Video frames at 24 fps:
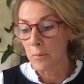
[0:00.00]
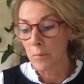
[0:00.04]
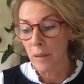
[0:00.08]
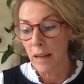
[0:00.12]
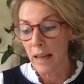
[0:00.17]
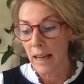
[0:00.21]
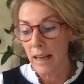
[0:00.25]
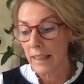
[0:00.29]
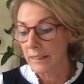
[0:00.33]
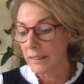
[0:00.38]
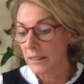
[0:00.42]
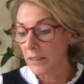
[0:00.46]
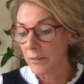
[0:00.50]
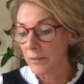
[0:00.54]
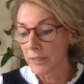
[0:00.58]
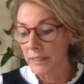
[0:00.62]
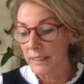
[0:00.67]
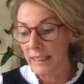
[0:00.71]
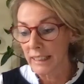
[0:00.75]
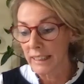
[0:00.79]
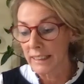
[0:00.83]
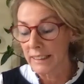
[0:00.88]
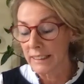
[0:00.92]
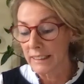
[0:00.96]
had
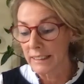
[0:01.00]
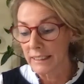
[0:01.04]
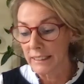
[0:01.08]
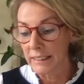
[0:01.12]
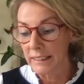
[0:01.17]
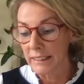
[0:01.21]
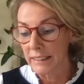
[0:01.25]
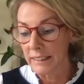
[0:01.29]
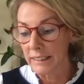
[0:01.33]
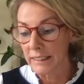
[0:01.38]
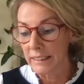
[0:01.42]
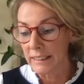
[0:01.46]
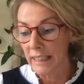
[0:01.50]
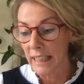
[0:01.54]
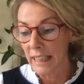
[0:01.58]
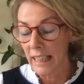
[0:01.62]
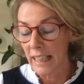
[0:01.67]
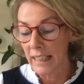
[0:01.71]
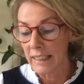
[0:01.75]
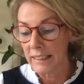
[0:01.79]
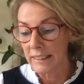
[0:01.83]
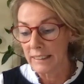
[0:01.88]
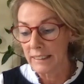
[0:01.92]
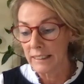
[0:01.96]
conversations.
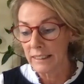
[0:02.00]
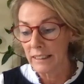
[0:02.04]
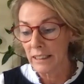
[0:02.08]
And